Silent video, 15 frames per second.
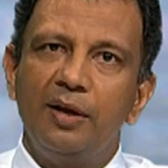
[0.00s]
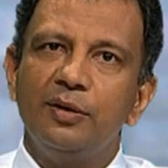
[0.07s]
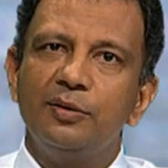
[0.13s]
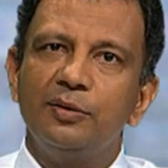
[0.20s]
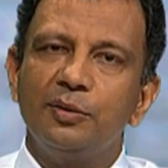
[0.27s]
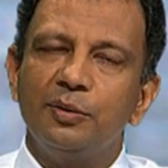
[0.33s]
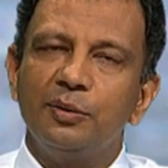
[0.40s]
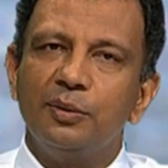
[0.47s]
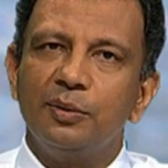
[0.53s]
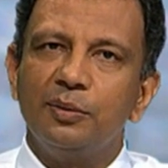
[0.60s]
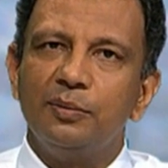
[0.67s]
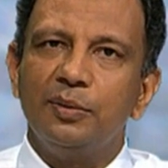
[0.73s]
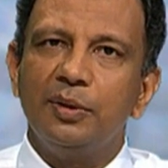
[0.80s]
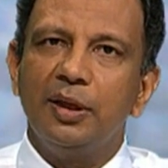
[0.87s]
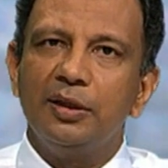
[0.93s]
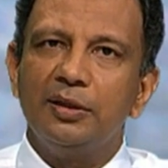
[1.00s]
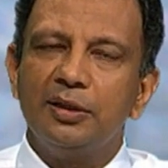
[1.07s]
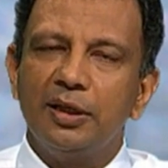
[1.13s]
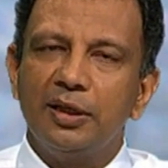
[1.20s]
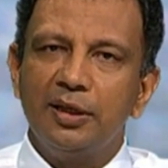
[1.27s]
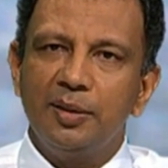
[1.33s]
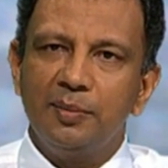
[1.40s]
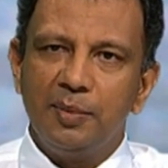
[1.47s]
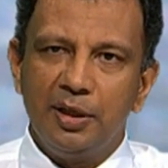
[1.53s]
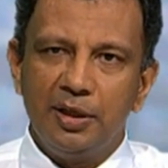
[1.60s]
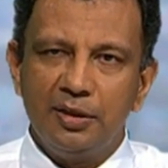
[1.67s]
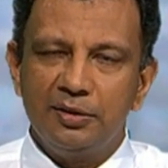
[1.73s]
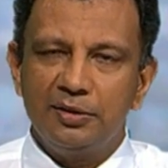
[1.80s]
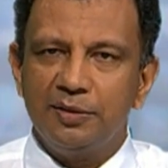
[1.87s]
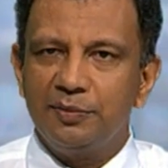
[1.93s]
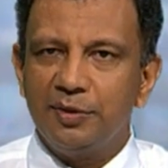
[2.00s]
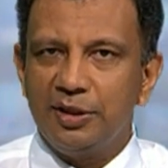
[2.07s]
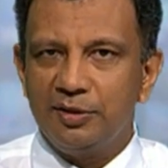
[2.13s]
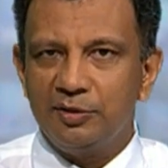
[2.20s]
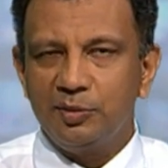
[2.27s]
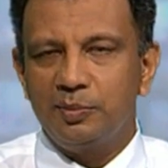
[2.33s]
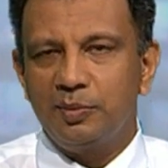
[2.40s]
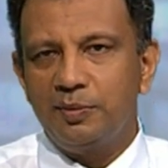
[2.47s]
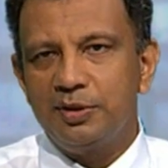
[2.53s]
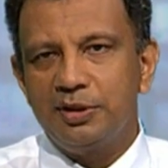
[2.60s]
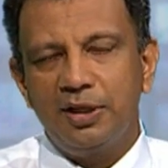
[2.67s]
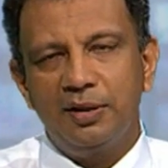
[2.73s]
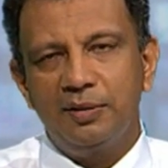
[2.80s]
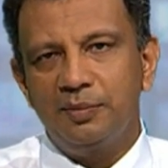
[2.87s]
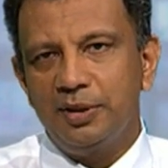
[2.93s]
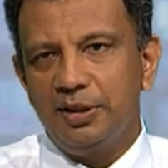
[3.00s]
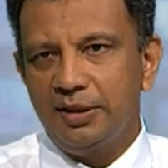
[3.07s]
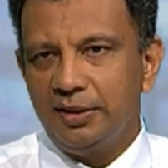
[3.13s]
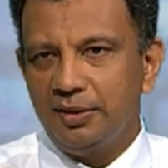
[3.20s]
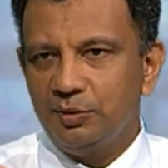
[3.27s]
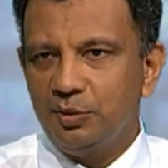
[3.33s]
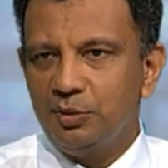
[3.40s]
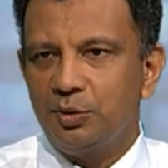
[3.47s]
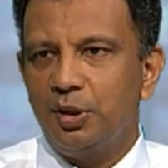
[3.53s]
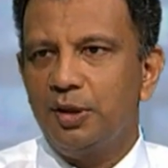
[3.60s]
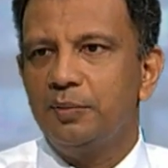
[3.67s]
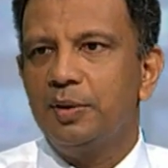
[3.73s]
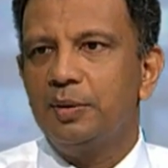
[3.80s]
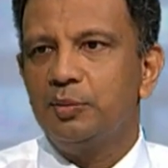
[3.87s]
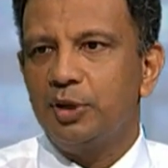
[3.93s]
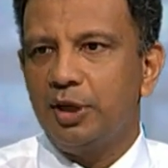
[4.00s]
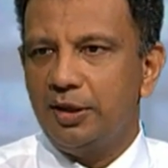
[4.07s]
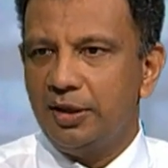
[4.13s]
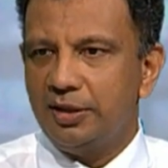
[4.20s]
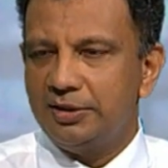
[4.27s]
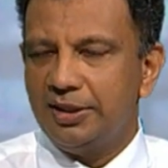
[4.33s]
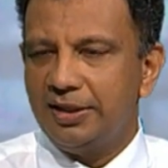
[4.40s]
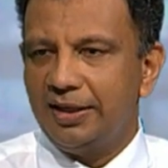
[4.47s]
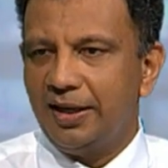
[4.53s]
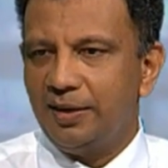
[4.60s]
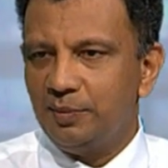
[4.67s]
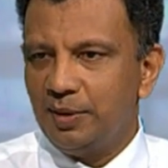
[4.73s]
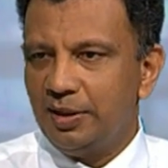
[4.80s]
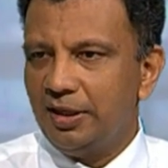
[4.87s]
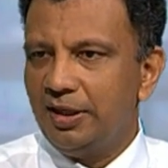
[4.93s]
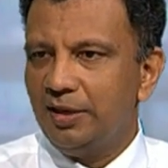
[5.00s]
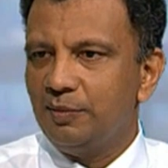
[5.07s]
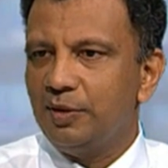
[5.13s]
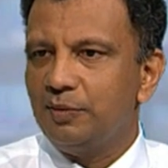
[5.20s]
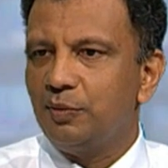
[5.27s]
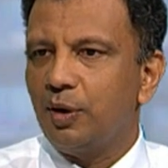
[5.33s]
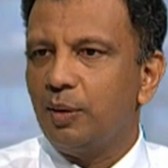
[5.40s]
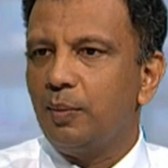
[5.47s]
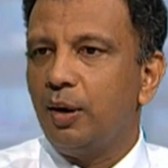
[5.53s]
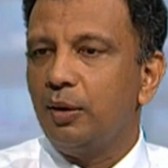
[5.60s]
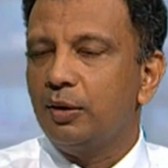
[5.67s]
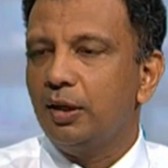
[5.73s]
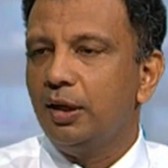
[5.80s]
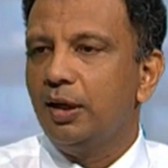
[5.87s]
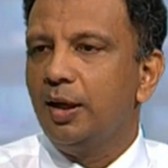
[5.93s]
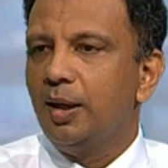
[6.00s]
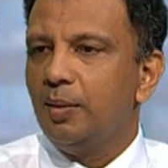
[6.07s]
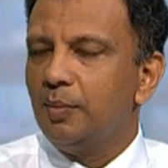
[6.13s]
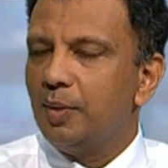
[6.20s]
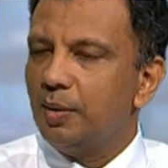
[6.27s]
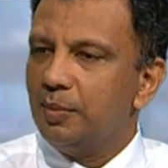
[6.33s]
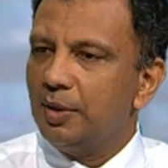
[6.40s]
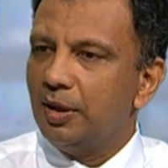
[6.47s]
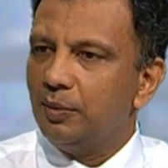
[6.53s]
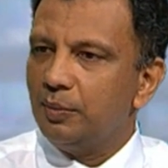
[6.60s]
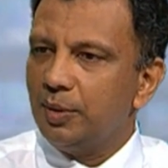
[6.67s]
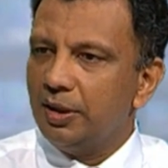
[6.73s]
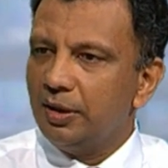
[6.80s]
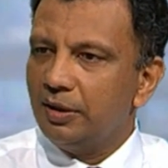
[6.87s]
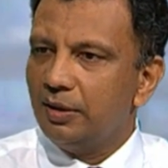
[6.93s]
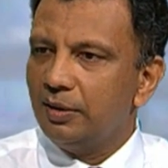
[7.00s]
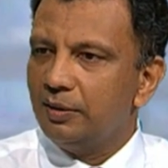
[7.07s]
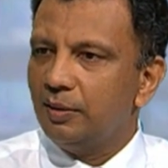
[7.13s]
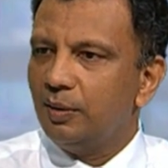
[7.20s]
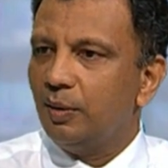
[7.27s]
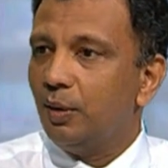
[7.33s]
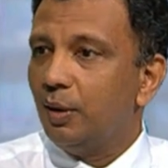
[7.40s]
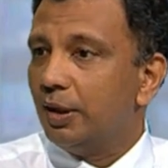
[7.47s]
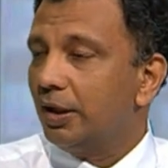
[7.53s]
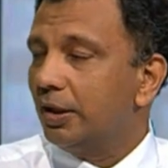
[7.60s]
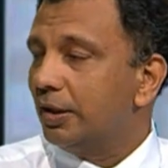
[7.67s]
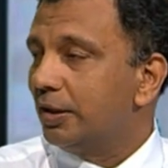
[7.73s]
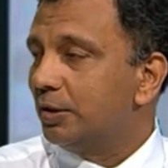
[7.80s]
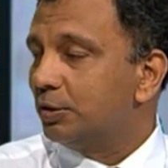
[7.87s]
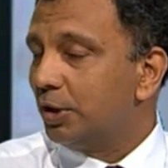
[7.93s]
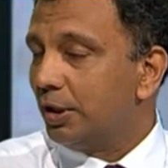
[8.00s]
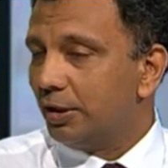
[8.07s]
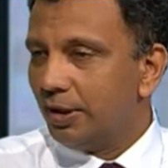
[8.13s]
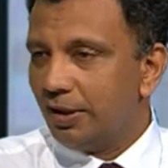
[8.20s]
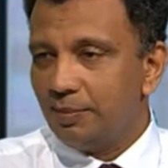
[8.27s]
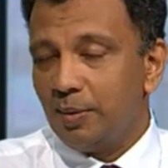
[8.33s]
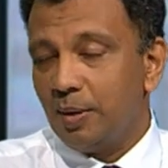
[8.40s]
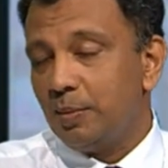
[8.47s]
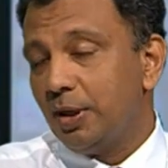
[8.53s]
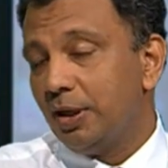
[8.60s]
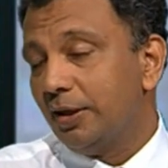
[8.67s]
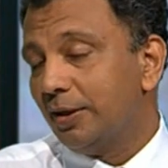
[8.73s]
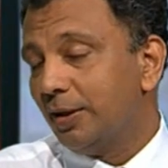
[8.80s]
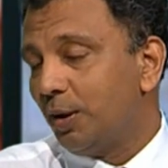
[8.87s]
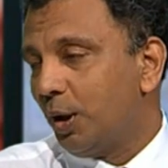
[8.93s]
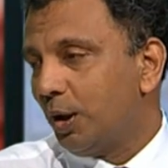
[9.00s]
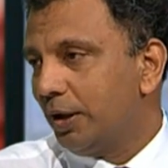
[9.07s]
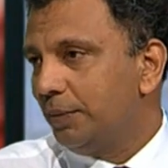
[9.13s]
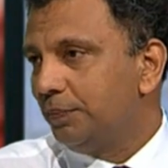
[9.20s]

So certain burns, if it is superficial, we put a dressing and we leave it for about maybe a week, or in children maybe a little longer,